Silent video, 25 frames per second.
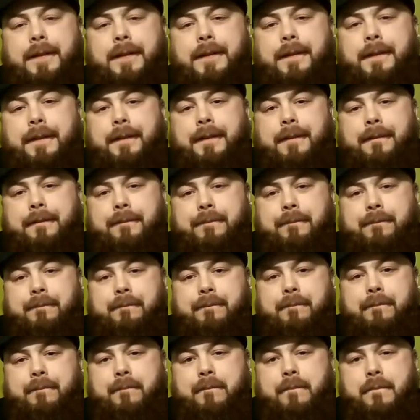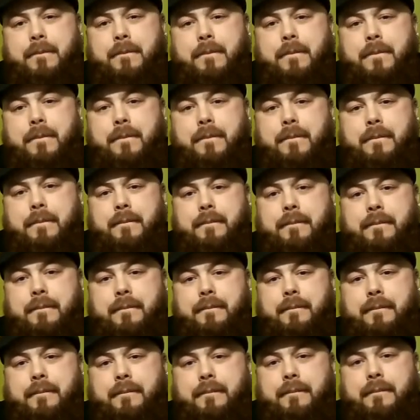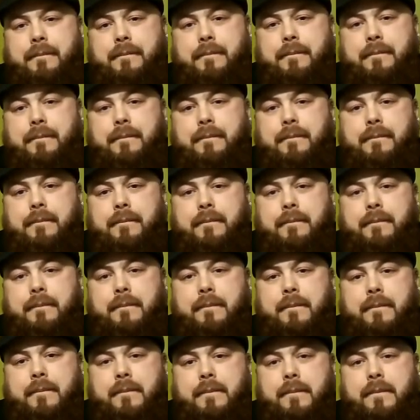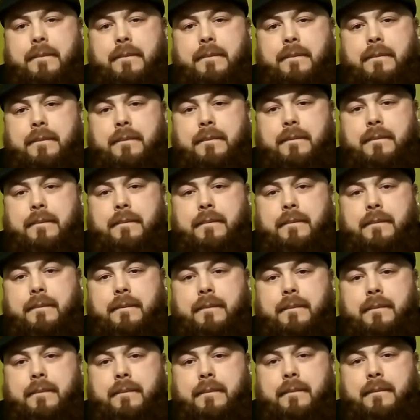The person shown says nothing.